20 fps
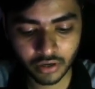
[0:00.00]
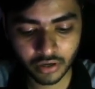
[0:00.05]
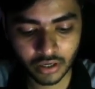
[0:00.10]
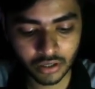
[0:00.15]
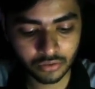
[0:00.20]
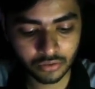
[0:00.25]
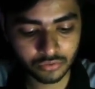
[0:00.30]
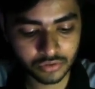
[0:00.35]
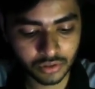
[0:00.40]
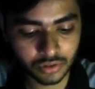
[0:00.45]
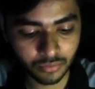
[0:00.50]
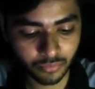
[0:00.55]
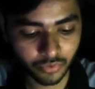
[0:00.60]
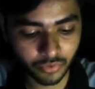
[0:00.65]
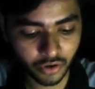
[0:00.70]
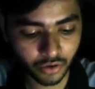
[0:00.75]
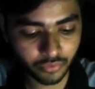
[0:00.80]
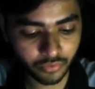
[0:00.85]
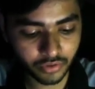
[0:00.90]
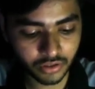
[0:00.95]
do some
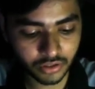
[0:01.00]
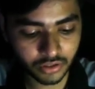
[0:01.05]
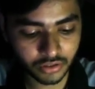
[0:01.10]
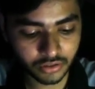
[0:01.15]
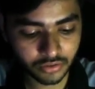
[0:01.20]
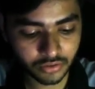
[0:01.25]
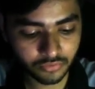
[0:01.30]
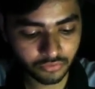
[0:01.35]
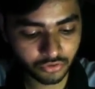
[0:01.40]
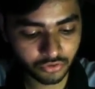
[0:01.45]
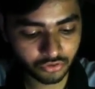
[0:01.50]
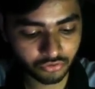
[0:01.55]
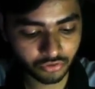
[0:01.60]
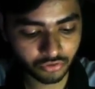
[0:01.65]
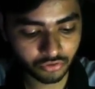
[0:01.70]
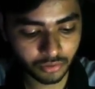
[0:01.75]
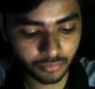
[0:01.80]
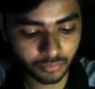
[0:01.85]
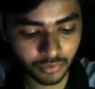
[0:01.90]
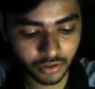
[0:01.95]
routing here, which
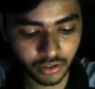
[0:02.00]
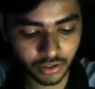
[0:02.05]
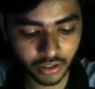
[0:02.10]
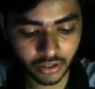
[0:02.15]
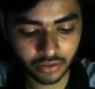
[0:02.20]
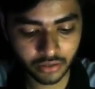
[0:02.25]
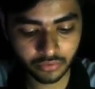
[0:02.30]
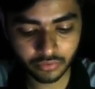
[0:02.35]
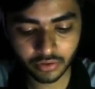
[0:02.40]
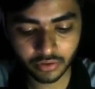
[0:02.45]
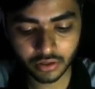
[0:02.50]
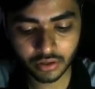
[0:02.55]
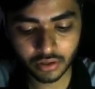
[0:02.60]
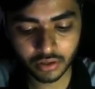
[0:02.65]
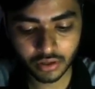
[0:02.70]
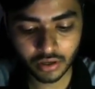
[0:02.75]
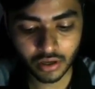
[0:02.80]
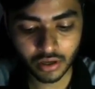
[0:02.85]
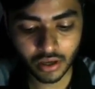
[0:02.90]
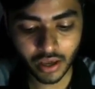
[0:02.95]
will be
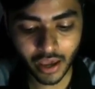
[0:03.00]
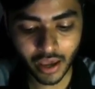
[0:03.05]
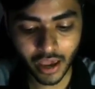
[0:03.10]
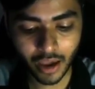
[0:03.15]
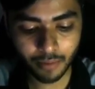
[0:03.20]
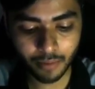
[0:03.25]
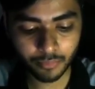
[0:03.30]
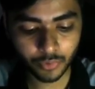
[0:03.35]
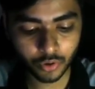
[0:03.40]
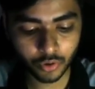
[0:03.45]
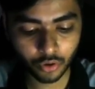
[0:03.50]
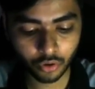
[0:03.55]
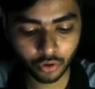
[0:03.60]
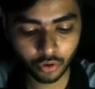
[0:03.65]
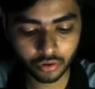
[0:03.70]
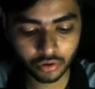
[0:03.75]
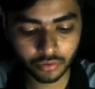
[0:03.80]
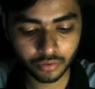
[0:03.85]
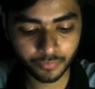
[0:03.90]
@app.route,